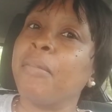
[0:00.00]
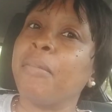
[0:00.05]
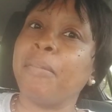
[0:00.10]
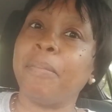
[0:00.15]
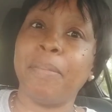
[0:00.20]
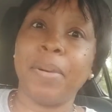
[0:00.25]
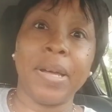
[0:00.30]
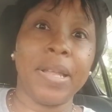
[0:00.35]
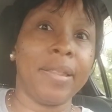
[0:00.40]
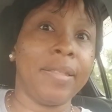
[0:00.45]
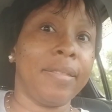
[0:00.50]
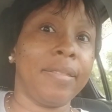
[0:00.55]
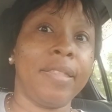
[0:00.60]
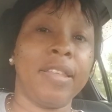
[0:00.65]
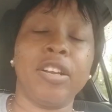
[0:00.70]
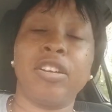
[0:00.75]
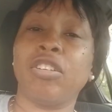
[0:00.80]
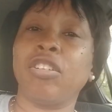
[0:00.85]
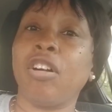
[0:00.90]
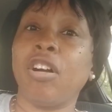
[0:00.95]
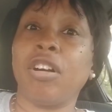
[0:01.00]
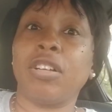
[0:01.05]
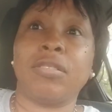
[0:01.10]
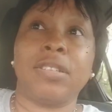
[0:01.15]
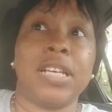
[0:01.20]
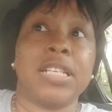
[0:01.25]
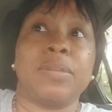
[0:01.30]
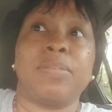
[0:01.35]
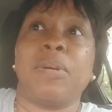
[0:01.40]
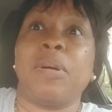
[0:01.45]
But they're not
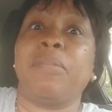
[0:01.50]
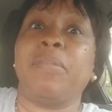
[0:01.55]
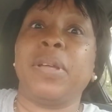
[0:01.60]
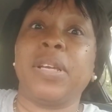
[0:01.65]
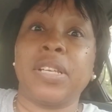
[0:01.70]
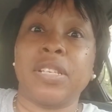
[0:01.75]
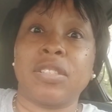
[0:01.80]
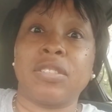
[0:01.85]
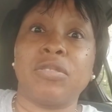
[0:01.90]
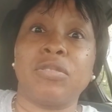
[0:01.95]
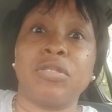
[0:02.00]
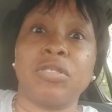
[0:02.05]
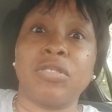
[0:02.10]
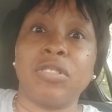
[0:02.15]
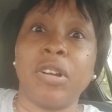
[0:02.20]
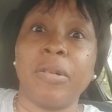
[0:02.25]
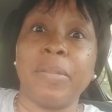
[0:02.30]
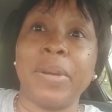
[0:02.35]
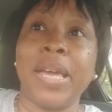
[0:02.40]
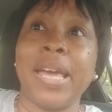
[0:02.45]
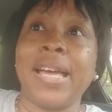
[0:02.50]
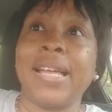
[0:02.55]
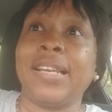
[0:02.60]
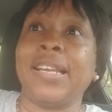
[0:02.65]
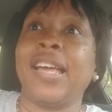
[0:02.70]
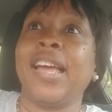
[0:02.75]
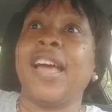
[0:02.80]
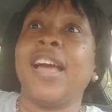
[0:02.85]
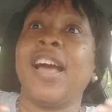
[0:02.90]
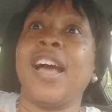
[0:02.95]
as public as Coach Stormy. And
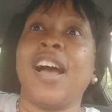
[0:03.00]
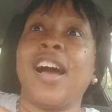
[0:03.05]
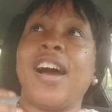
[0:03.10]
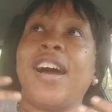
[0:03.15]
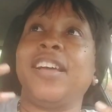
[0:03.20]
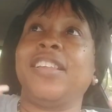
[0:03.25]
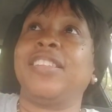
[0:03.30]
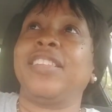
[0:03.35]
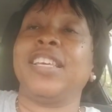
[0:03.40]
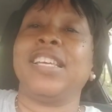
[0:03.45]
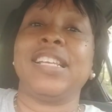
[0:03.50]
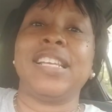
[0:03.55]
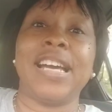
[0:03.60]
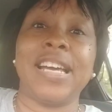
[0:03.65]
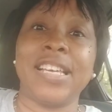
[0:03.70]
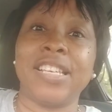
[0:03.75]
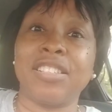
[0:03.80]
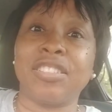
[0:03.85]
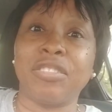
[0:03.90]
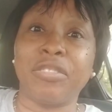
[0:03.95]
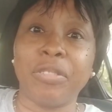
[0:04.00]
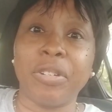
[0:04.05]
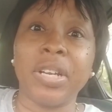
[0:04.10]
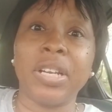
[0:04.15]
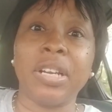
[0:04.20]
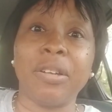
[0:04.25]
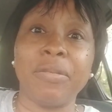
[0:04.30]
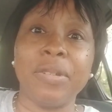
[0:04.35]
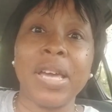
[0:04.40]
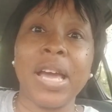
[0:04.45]
I think that is great
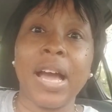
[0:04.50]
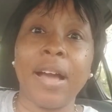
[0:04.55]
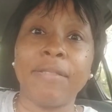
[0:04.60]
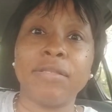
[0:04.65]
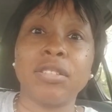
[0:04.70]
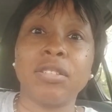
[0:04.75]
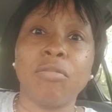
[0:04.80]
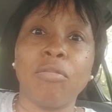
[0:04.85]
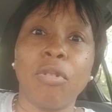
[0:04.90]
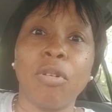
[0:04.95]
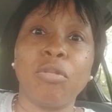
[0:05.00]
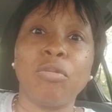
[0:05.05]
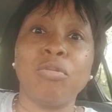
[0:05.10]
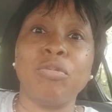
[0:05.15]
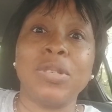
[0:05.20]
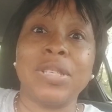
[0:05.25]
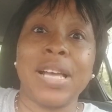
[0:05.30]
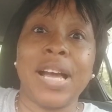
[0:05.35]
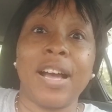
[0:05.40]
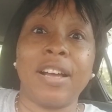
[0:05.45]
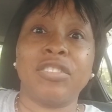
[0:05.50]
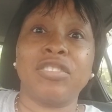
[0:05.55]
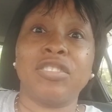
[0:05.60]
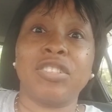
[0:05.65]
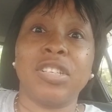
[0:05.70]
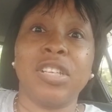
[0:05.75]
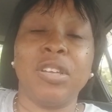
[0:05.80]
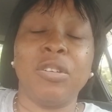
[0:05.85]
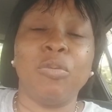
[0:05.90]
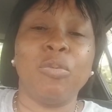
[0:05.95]
that we have someone who's
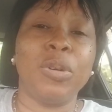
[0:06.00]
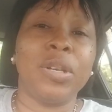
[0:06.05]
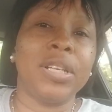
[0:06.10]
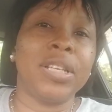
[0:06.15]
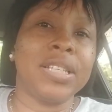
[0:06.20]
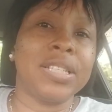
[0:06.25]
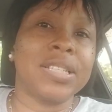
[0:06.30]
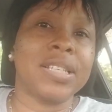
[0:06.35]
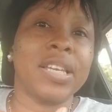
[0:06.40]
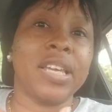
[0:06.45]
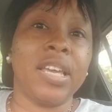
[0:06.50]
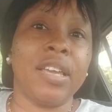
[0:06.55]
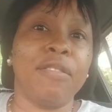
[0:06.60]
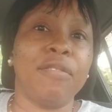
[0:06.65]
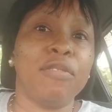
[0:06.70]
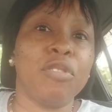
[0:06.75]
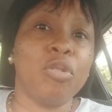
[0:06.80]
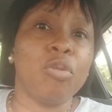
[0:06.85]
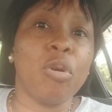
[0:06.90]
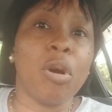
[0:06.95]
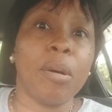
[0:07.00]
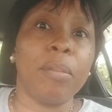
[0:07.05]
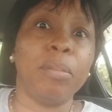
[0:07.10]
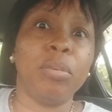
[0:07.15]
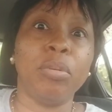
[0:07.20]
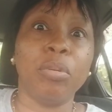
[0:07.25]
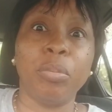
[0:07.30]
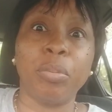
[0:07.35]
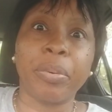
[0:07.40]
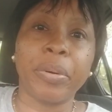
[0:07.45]
actually willing to give you a
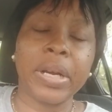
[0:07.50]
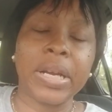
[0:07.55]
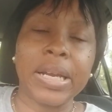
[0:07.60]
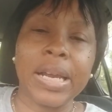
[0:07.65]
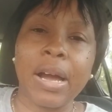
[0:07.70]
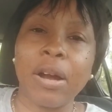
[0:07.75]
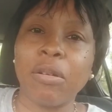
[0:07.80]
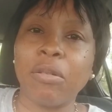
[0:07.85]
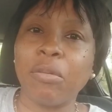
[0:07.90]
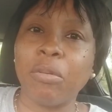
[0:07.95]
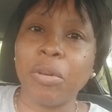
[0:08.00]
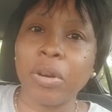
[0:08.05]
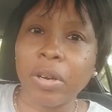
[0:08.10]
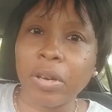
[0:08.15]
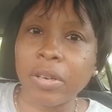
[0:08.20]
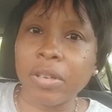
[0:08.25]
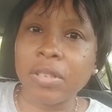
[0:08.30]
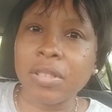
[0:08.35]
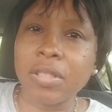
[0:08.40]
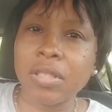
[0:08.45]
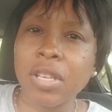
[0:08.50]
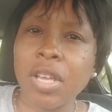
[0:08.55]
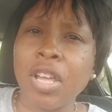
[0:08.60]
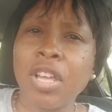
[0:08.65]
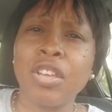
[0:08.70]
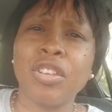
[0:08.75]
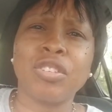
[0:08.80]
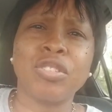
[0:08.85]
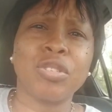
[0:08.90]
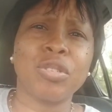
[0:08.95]
blueprint that works,
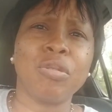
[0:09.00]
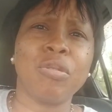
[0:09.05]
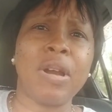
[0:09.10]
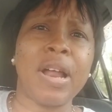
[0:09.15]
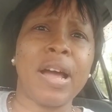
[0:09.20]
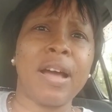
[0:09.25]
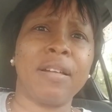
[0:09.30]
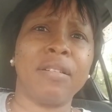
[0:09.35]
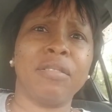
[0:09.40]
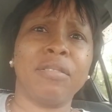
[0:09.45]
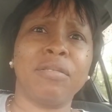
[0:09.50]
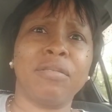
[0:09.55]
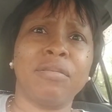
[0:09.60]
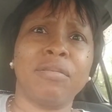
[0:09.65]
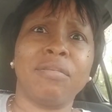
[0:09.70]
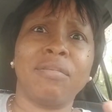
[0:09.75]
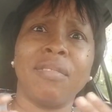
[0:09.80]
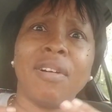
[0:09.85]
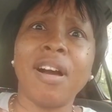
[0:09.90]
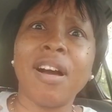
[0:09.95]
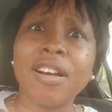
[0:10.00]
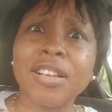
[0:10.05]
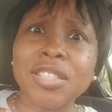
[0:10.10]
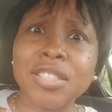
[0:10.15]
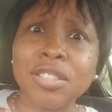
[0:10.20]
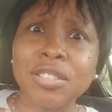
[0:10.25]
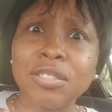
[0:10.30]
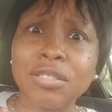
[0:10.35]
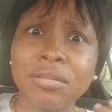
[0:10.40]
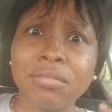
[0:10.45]
so that
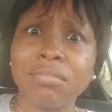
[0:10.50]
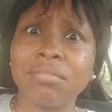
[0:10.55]
us